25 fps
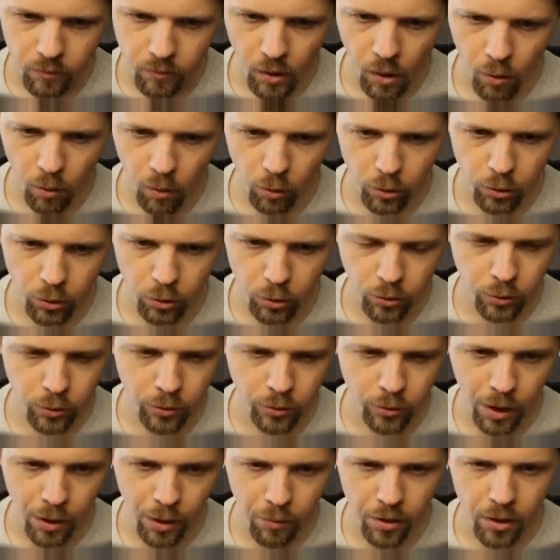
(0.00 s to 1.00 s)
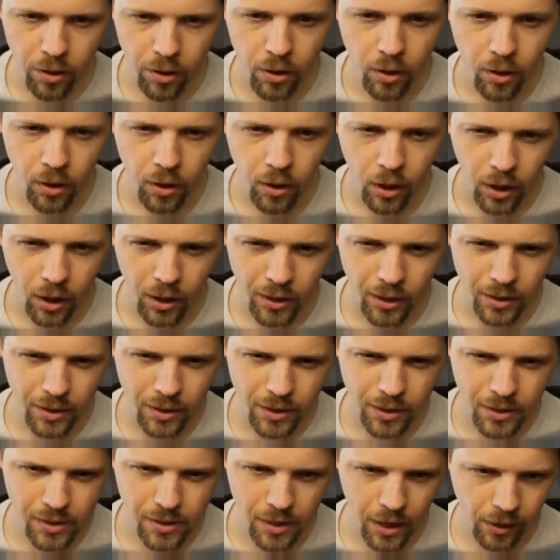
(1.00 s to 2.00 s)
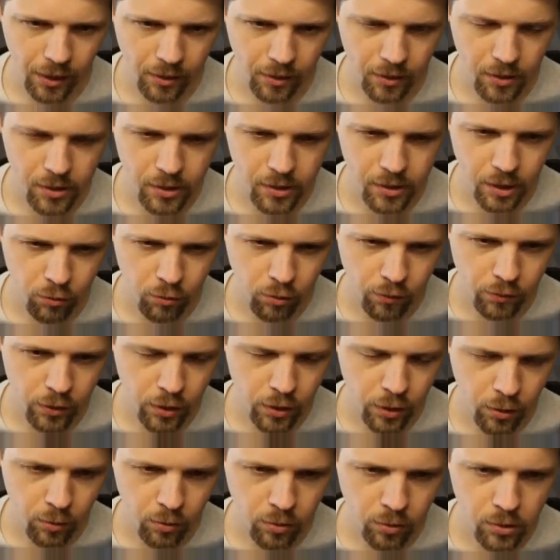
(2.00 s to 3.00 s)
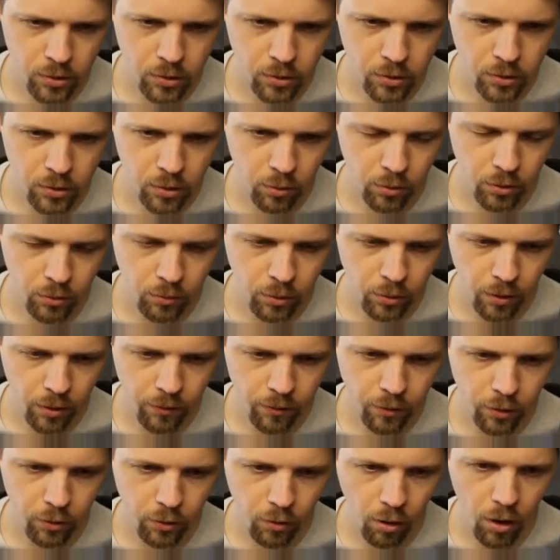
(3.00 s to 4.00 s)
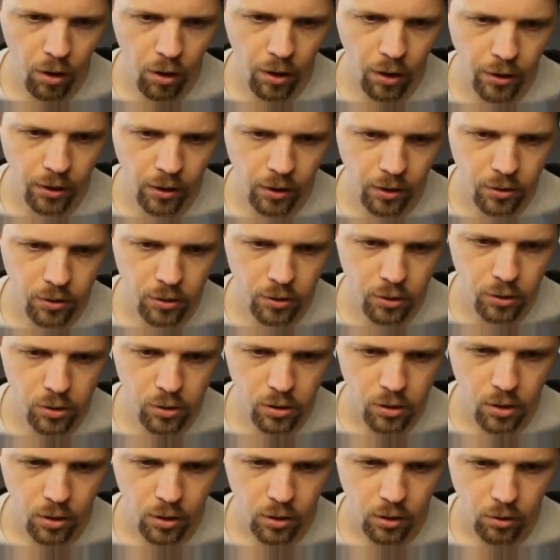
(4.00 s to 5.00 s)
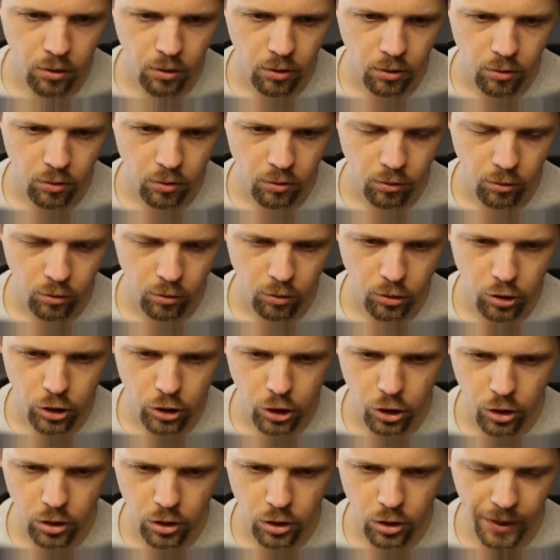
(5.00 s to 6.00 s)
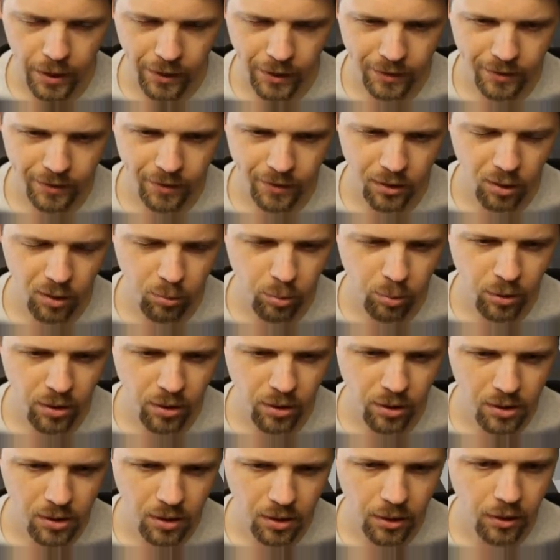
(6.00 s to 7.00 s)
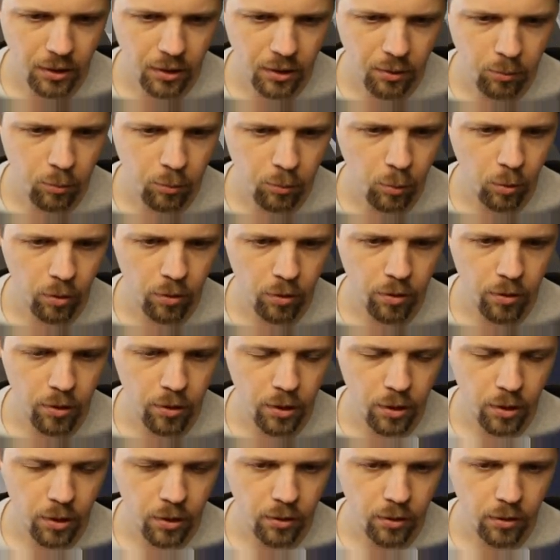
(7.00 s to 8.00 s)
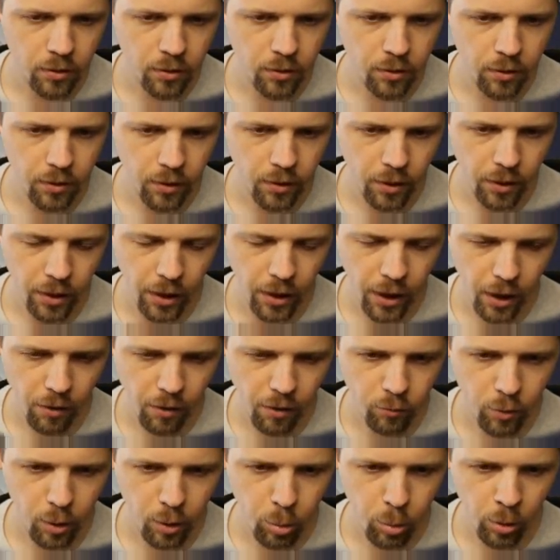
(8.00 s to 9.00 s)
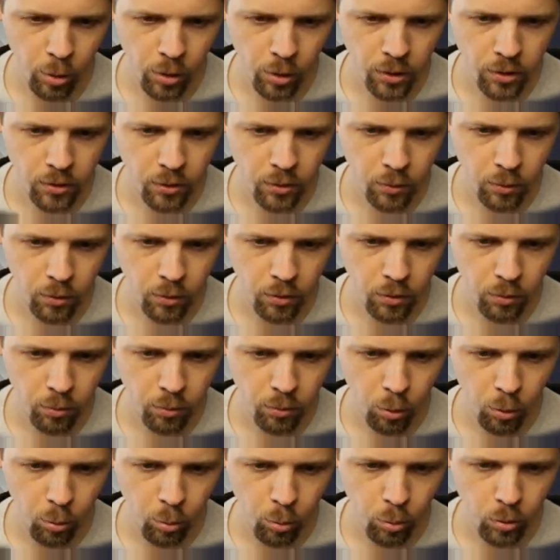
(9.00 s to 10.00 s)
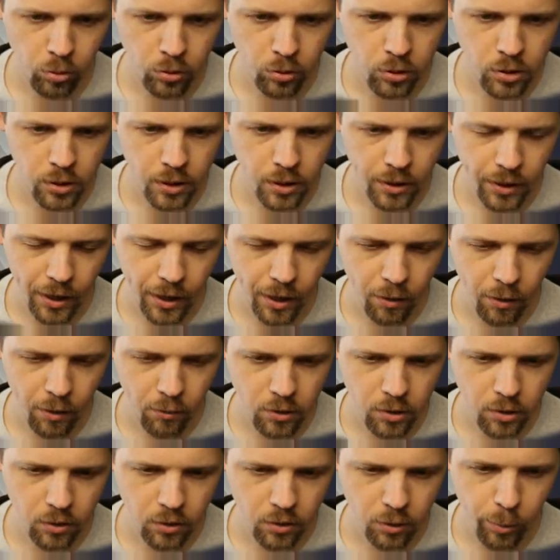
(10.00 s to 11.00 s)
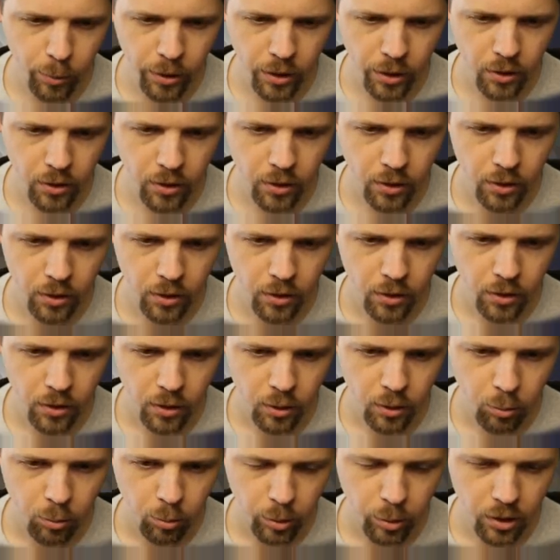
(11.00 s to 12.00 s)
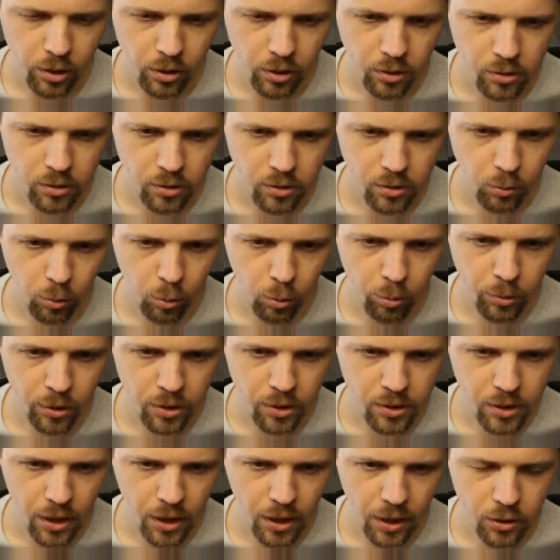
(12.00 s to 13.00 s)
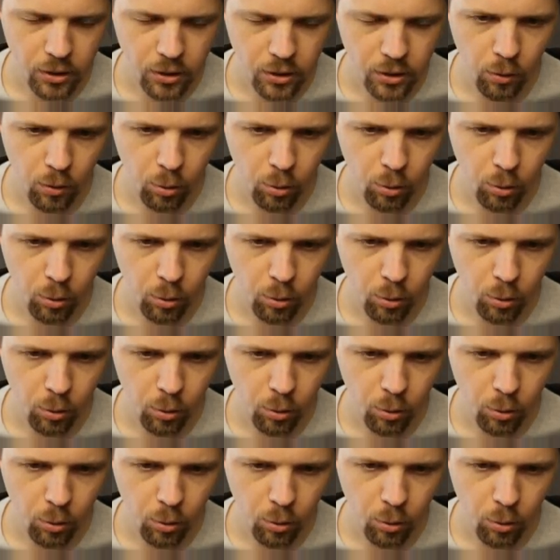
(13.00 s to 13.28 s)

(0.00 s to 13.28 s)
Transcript: Or you can do it that way. It is at the center of the node, so whatever your awning is should technically be slightly more than the halfway point, or the rope will stick out a little bit, because the rope does actually go